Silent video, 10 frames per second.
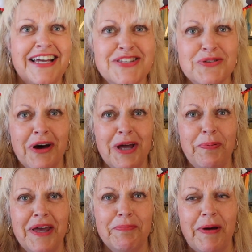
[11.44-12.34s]
It's quite a
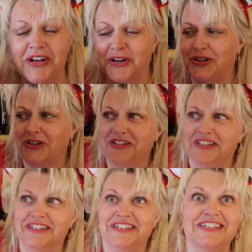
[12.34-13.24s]
big pin haul.
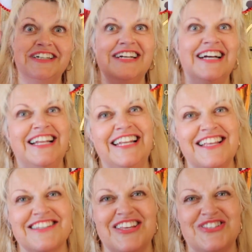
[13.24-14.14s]

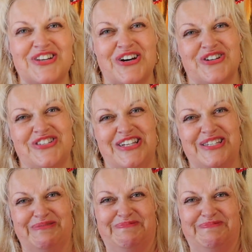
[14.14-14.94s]
Let's get started.